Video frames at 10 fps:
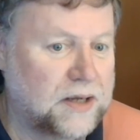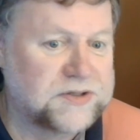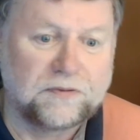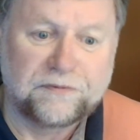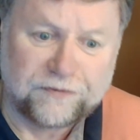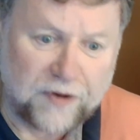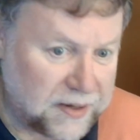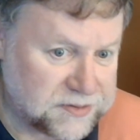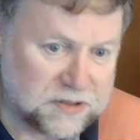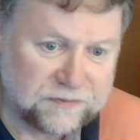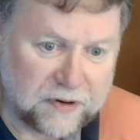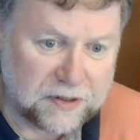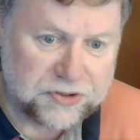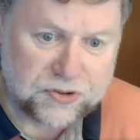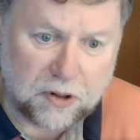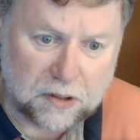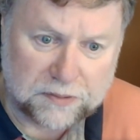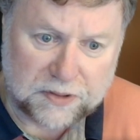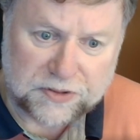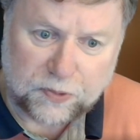So France is very strong
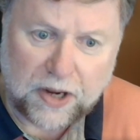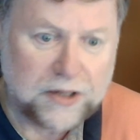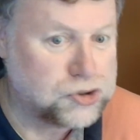this way.